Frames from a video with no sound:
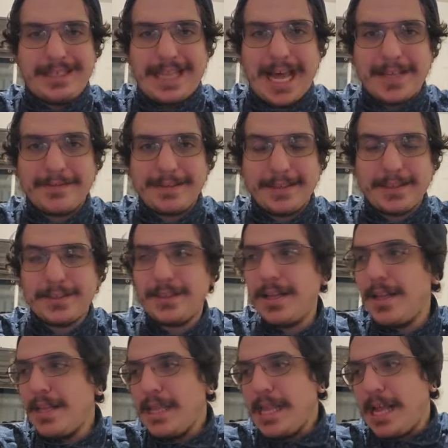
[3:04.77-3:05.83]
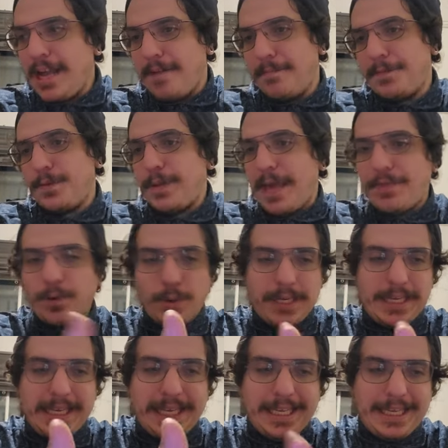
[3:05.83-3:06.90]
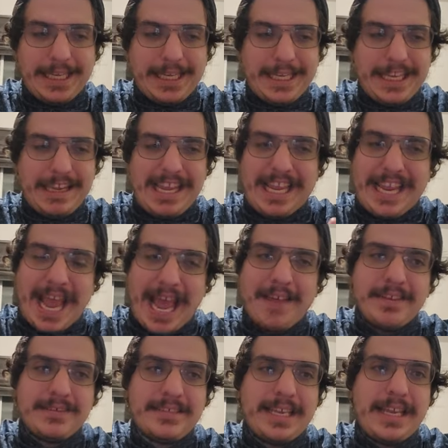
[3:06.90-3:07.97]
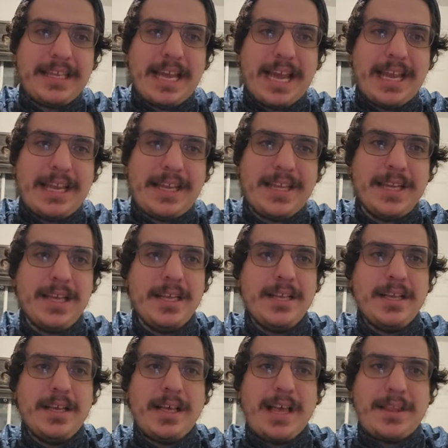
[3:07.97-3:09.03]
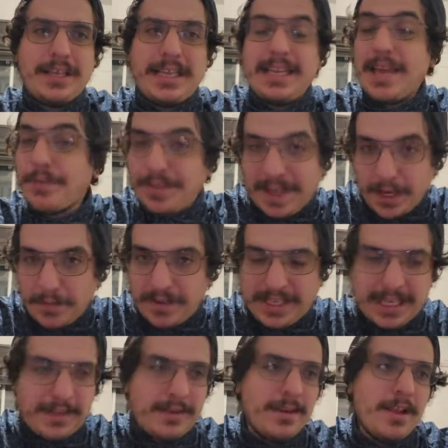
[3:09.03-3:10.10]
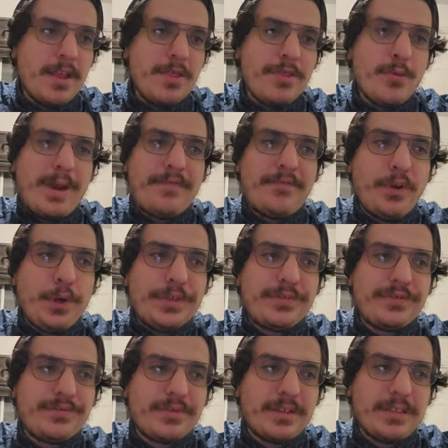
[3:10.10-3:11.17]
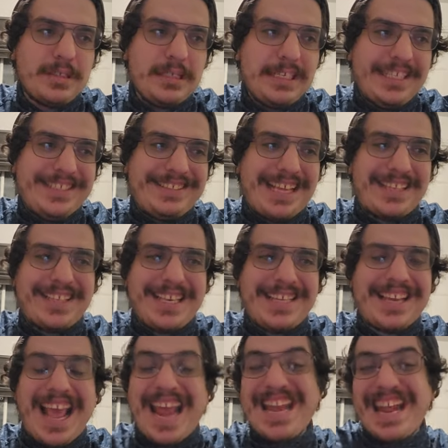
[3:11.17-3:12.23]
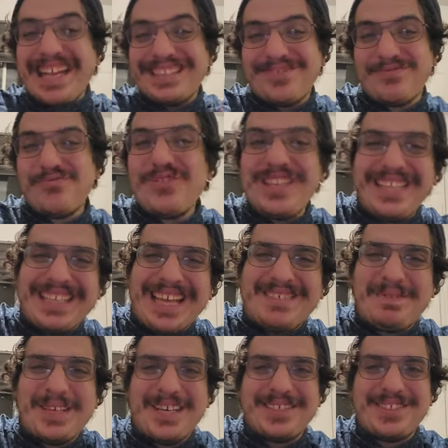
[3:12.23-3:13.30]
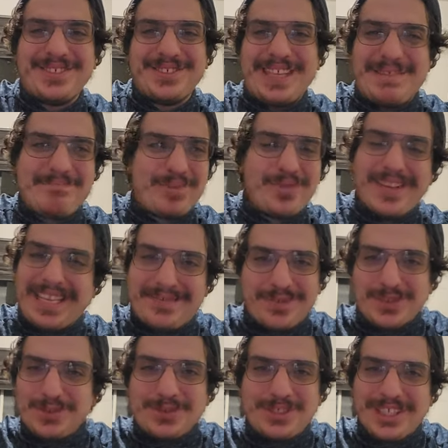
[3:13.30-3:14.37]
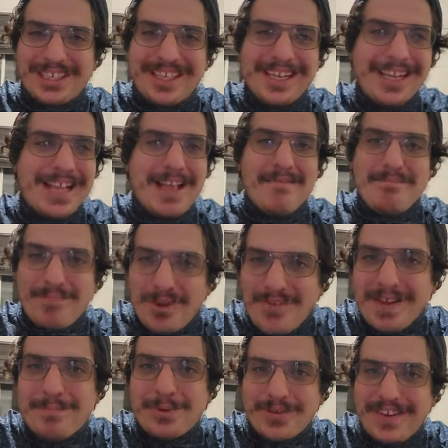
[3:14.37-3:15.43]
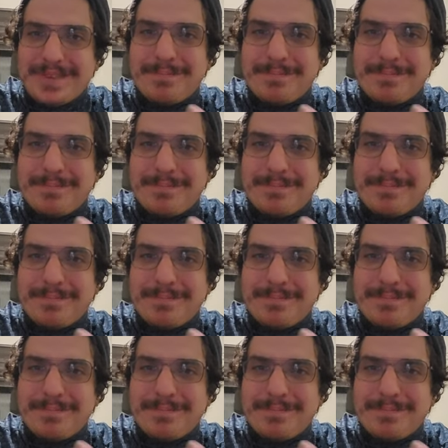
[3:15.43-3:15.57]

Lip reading: classic. So he had this kid, and the kid, he has to take care of the kid. So at first, he's like the kid, and it's really nice because there's a perfect evolution. Perfect